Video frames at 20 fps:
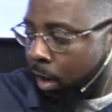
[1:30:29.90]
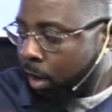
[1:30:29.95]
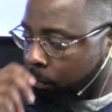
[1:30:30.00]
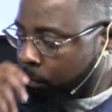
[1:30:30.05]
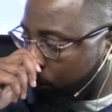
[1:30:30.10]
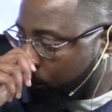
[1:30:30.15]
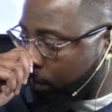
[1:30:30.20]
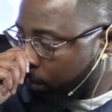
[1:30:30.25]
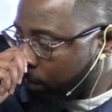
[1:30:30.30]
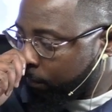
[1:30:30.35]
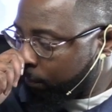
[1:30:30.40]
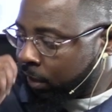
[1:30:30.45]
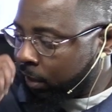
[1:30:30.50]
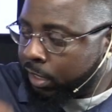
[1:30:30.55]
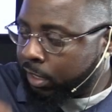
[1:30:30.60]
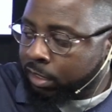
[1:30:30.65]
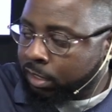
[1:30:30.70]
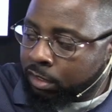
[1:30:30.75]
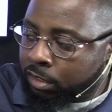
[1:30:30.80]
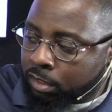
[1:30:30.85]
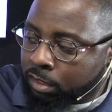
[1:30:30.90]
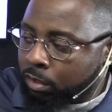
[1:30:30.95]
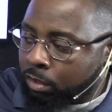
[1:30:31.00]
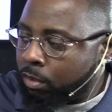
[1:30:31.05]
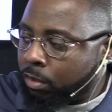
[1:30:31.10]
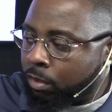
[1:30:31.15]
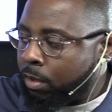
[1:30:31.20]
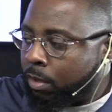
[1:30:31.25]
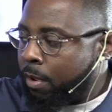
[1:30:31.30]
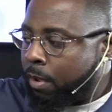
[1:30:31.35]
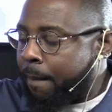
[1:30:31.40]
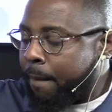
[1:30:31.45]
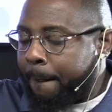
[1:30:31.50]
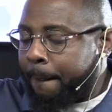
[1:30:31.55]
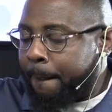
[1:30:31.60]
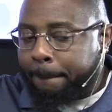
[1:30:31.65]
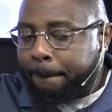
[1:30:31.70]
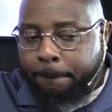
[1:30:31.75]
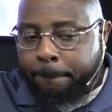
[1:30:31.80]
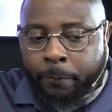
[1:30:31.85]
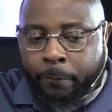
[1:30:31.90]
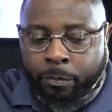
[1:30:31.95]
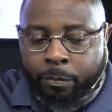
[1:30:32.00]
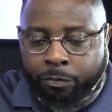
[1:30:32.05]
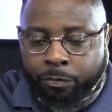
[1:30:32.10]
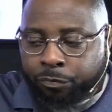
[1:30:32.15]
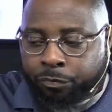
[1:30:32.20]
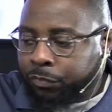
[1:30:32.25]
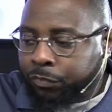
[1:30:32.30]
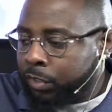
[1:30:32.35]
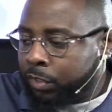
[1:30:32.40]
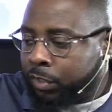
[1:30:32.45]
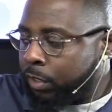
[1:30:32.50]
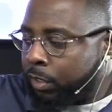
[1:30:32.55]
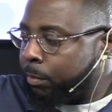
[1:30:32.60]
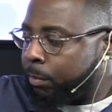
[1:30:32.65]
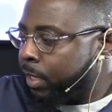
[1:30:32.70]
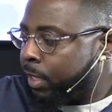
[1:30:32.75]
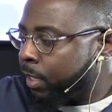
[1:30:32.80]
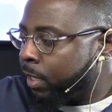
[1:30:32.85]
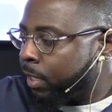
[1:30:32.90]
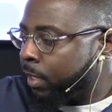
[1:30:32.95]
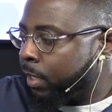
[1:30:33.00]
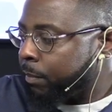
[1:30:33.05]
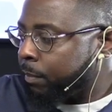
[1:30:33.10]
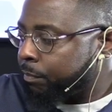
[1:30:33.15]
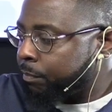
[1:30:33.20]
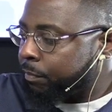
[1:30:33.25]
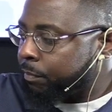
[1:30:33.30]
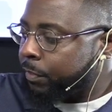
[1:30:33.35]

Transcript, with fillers: off with Revelations. Good. Good.